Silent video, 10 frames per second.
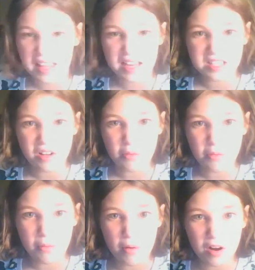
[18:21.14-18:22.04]
and it's all
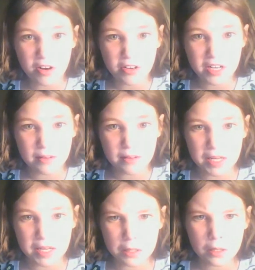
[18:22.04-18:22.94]
watery, and I'm
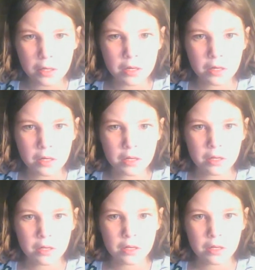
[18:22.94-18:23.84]
like,
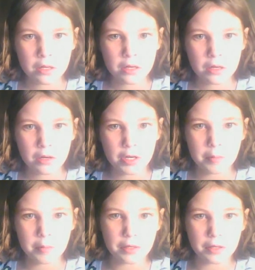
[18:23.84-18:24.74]
what
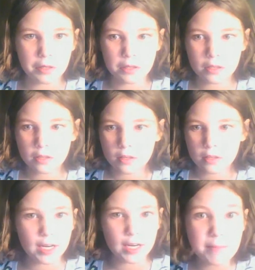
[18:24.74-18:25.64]
happened?
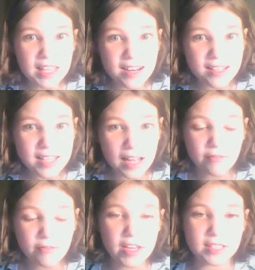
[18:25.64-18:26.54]
And I made that exact
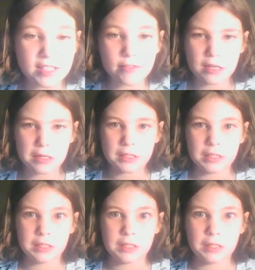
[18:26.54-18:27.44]
face. I was like,
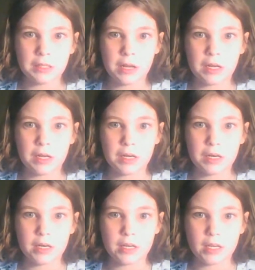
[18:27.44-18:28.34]

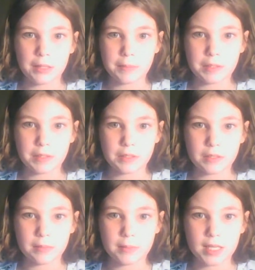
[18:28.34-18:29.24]
what happened? Oh
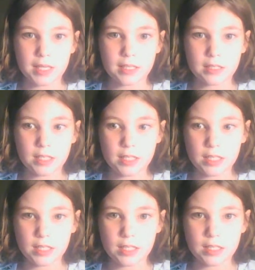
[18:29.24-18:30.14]
my
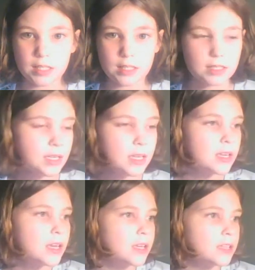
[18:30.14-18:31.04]
goodness.
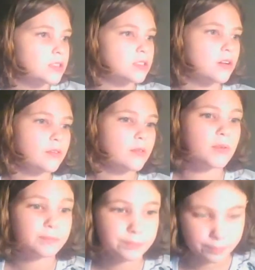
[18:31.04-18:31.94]

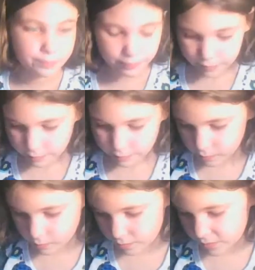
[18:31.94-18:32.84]
So
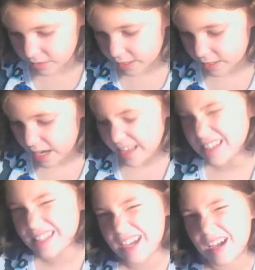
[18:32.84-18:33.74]
then at
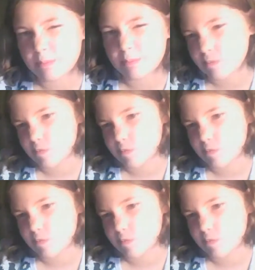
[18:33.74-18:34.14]
the time,